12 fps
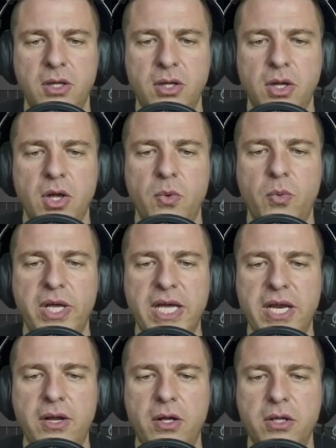we can
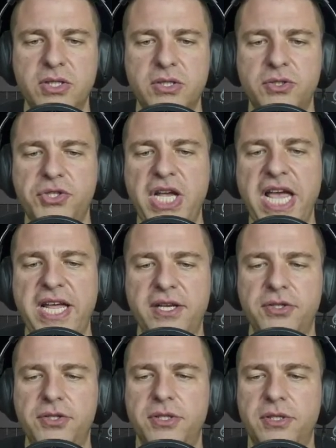also change
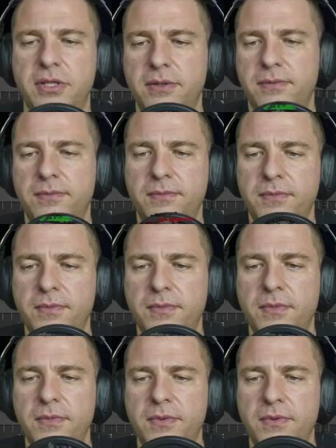
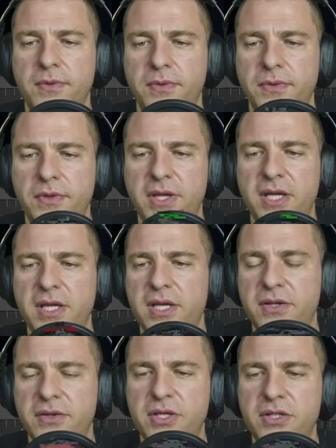the
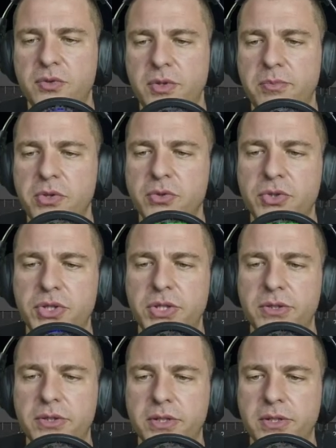
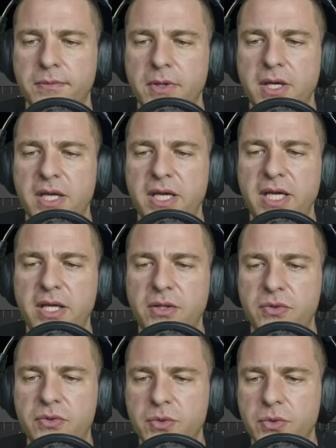distribution
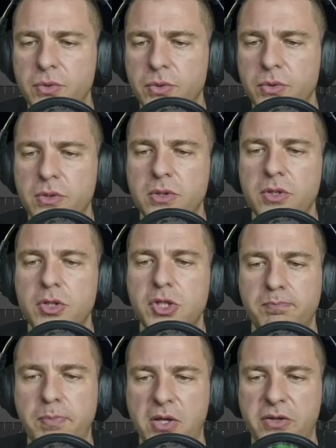into
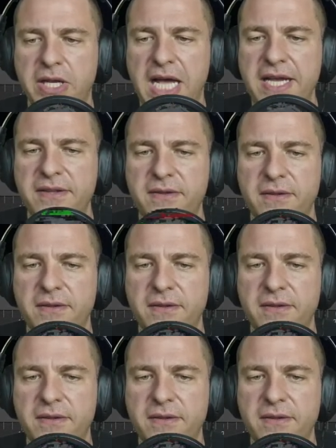spotlight.